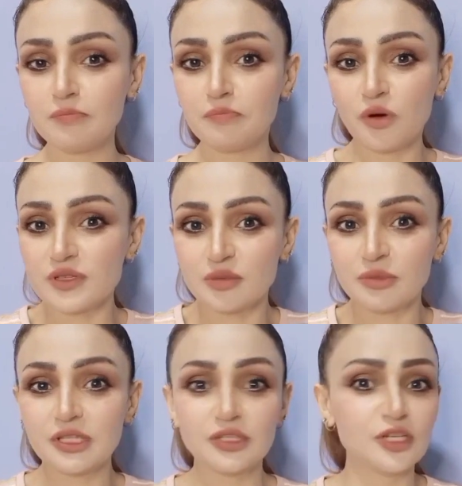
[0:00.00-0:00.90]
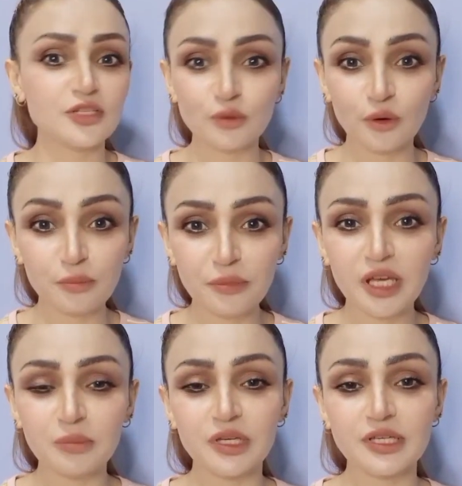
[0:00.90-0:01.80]
possibilities or
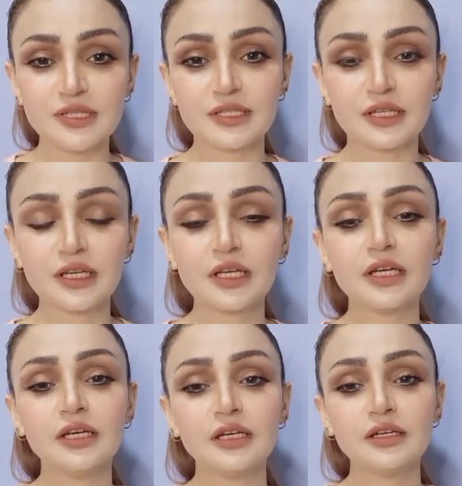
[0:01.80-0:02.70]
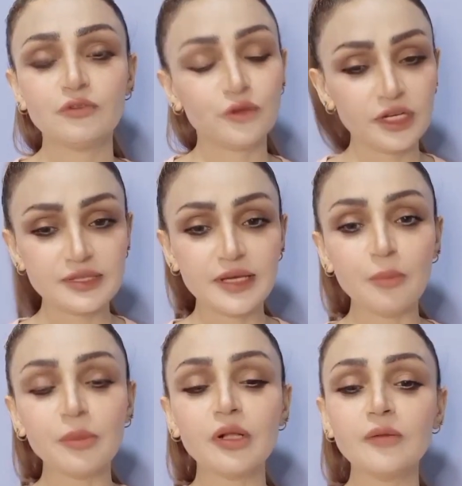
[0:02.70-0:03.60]
maybes. For
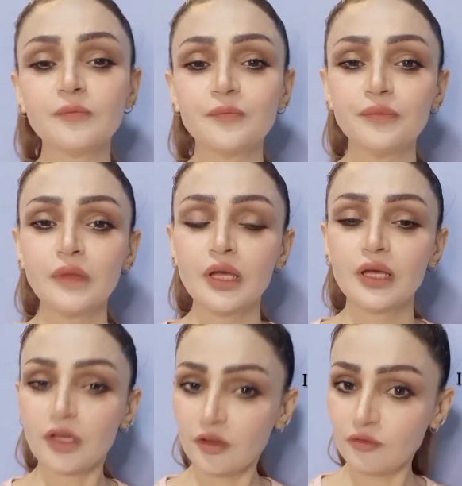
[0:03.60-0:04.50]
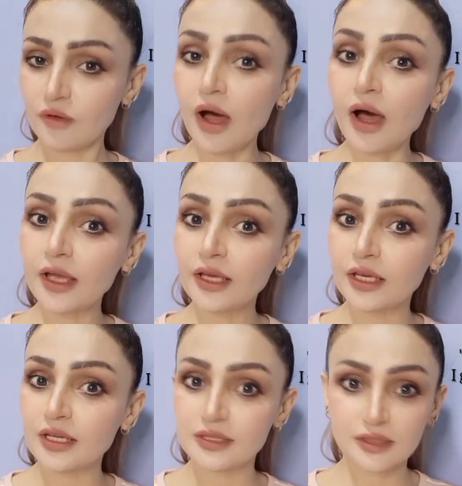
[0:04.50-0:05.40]
example, if I
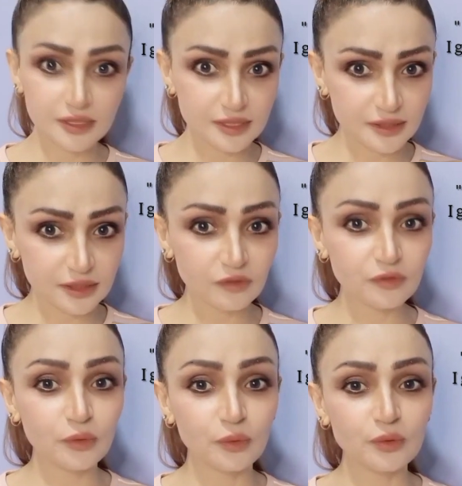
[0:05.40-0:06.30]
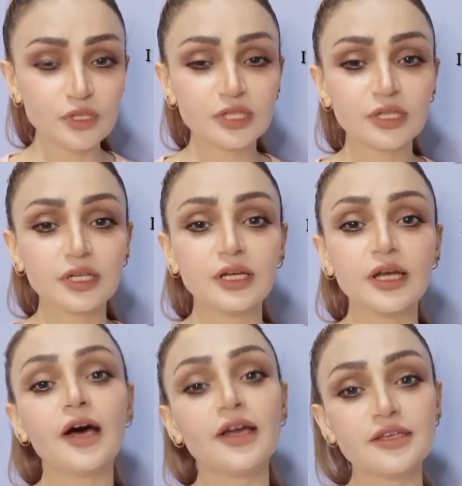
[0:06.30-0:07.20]
eat seafood,
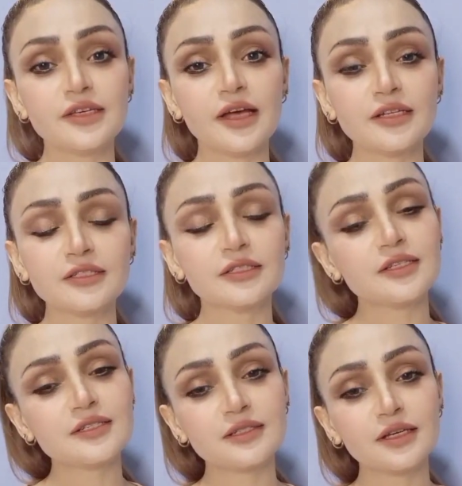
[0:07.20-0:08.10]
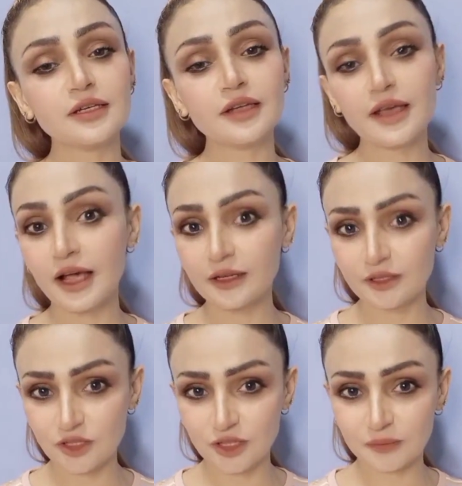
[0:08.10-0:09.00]
I get skin
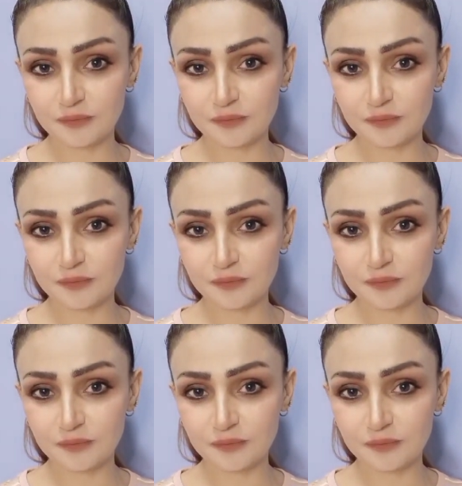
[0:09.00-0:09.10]
allergy.